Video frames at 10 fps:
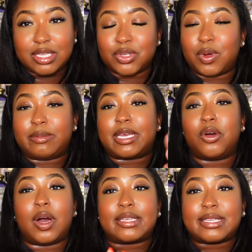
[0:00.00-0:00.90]
You don't want to be
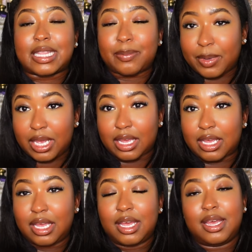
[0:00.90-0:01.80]
caught
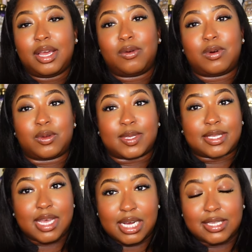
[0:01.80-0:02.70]
slipping with no
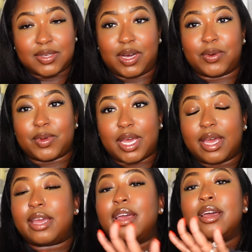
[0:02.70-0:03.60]
socks on,
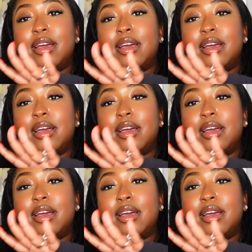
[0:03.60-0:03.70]
okay?